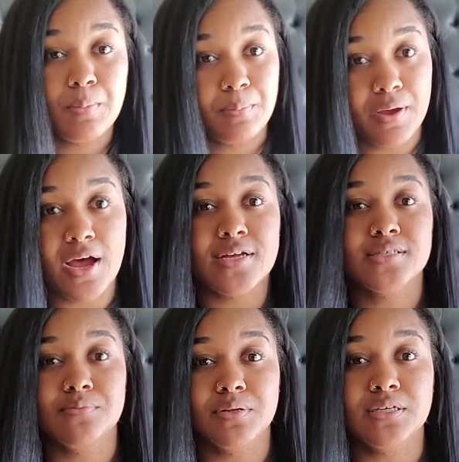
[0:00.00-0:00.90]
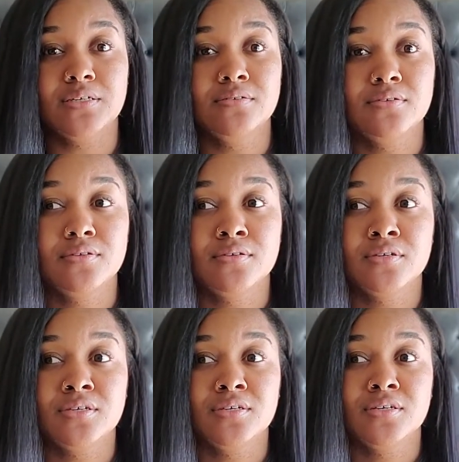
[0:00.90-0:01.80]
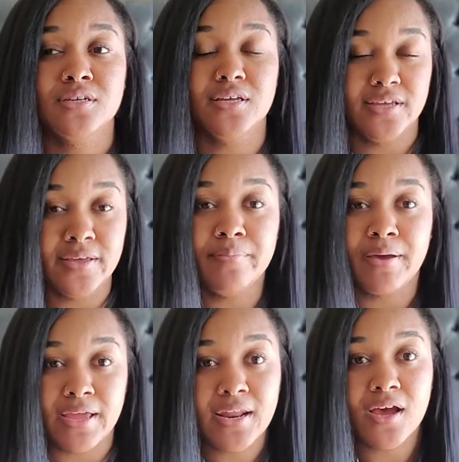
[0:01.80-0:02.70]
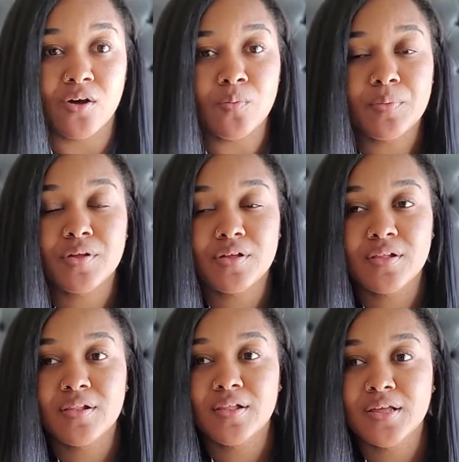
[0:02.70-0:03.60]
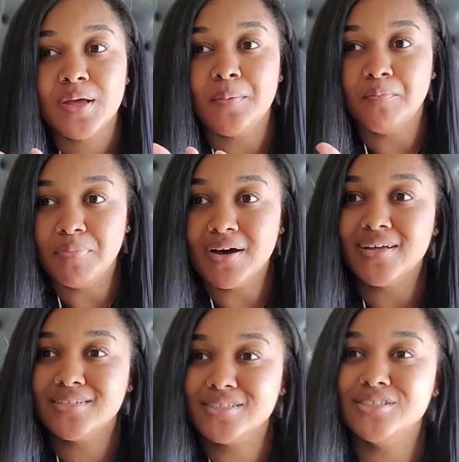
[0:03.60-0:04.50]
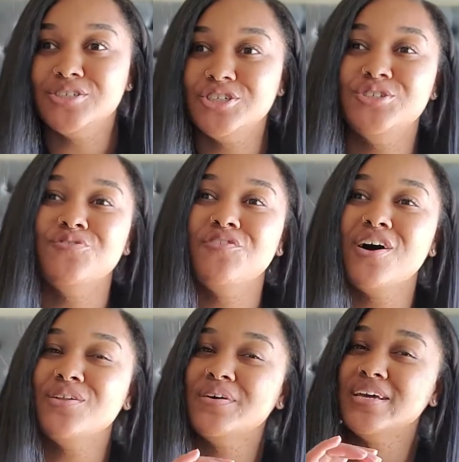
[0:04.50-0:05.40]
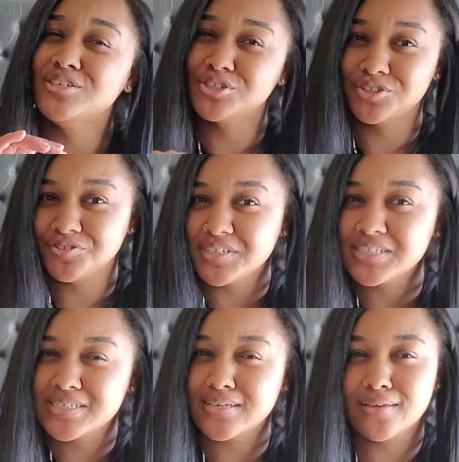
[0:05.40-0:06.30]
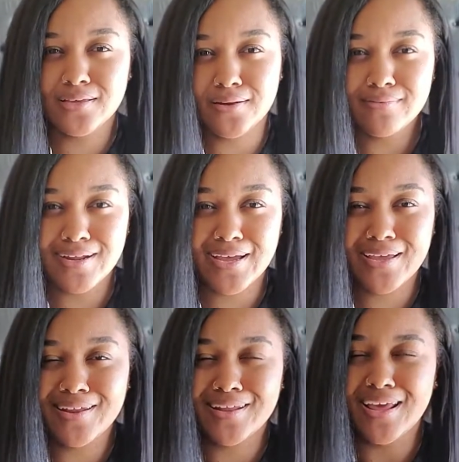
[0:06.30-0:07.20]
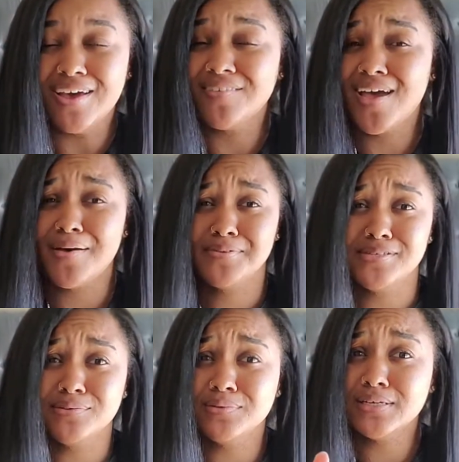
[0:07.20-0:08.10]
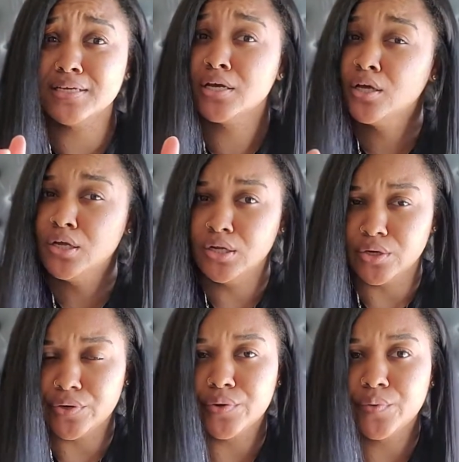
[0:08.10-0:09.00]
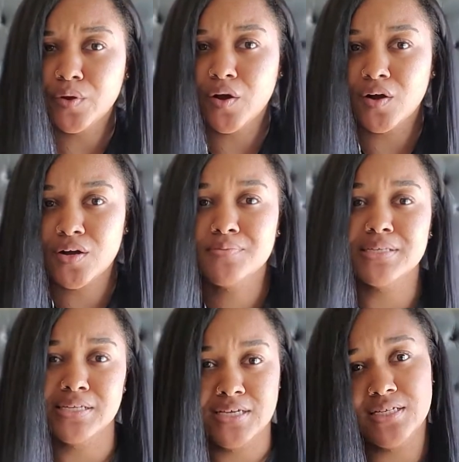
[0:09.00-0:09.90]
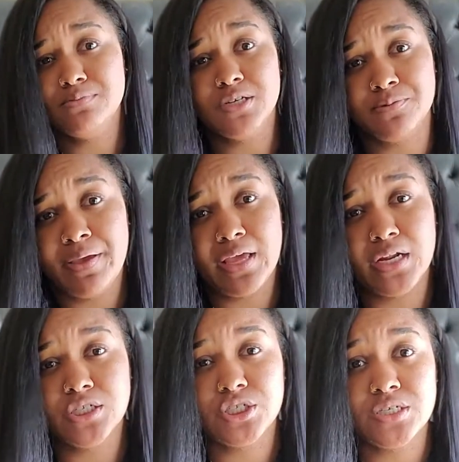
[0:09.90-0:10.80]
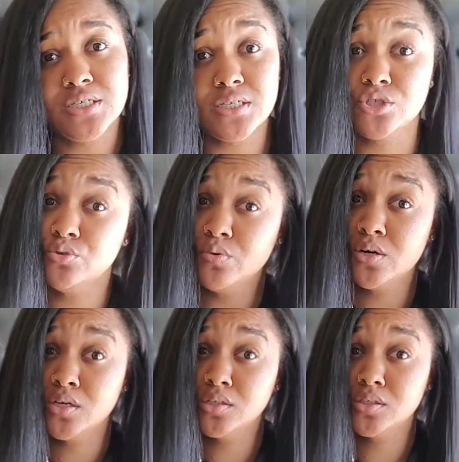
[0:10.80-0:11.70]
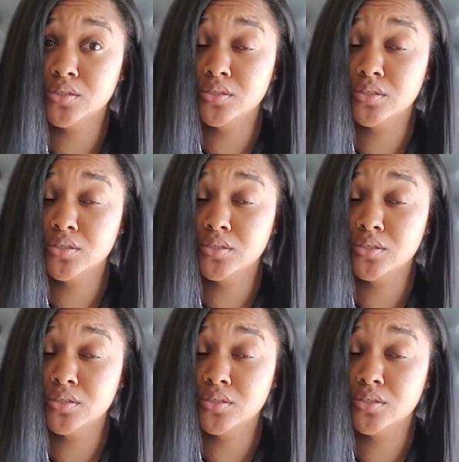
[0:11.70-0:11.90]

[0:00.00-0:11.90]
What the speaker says: Possibly. It might help. But should you follow a strict keto diet and have absolutely no carbs and eat as much bacon and cheese as you want?